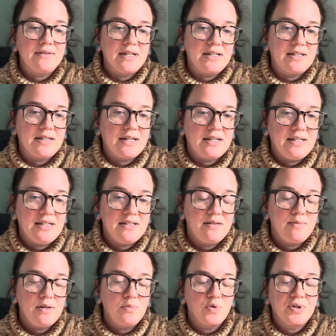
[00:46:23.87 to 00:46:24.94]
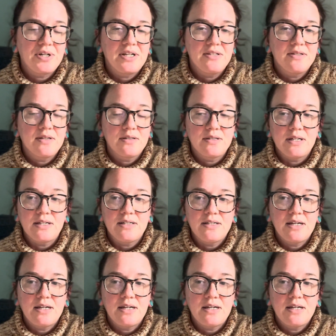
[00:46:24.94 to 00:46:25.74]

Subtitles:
and I need to be more consistent.